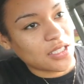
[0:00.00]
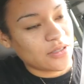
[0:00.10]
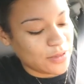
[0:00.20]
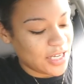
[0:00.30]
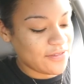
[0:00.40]

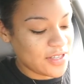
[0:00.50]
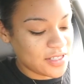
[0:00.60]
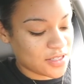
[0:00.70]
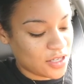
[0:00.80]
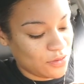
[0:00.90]
We have
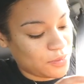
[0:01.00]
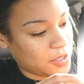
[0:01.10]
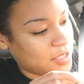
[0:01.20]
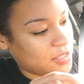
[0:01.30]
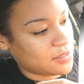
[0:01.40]
these
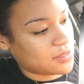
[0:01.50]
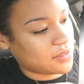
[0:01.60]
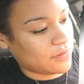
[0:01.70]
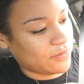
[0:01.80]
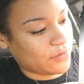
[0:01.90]
coupons
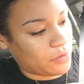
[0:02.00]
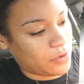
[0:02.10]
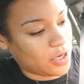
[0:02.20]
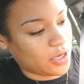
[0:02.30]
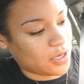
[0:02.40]

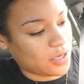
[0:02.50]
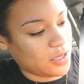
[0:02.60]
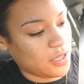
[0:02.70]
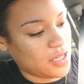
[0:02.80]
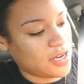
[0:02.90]
for
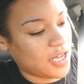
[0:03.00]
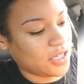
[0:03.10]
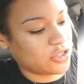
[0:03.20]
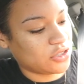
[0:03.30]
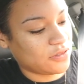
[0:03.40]
an
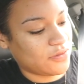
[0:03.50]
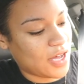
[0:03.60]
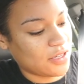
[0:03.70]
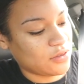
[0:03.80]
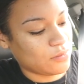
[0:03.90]
extra
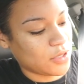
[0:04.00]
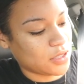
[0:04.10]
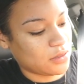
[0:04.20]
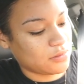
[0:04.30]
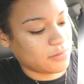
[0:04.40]
value
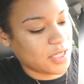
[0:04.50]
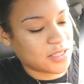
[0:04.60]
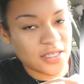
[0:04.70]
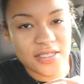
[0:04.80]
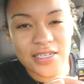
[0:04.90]
meal. It
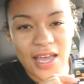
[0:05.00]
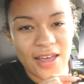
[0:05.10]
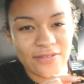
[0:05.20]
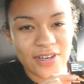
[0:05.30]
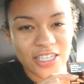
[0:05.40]
says an
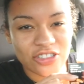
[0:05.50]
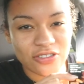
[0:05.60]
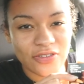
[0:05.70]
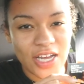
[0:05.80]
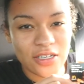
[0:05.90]
have an
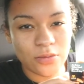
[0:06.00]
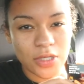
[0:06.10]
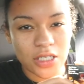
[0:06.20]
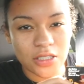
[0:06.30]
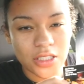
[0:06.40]
extra value
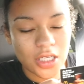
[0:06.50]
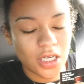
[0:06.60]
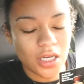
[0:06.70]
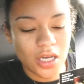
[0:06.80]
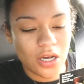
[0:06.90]
meal,
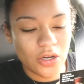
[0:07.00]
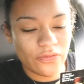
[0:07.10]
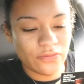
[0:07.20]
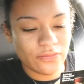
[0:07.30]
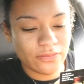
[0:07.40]

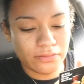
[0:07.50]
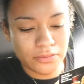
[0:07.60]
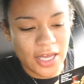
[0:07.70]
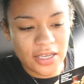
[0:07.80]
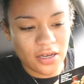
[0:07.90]

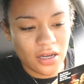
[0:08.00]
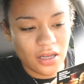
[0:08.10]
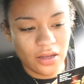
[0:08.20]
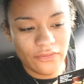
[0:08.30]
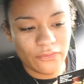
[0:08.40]
like,
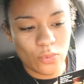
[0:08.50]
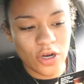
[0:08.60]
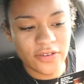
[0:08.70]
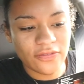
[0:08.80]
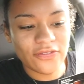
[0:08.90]

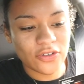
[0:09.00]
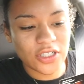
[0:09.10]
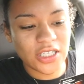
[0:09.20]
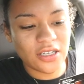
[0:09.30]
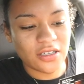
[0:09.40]
one
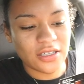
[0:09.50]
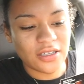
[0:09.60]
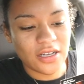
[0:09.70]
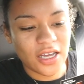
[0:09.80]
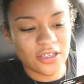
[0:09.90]
free
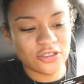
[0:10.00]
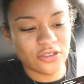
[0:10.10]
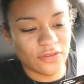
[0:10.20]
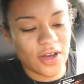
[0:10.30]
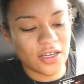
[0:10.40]

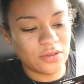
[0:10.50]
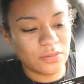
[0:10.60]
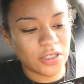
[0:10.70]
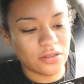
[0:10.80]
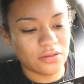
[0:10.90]
extra value
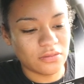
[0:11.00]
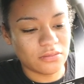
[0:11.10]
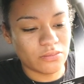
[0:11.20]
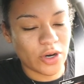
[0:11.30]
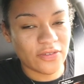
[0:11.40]

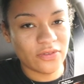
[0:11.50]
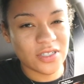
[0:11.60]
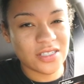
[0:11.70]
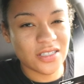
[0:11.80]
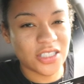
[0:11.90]
meal,
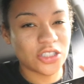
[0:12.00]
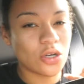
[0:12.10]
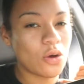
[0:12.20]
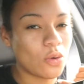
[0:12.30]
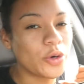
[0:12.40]
breakfast, lunch,
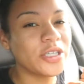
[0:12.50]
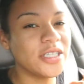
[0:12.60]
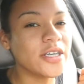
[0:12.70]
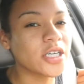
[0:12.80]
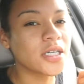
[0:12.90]
or
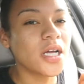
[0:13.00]
dinner.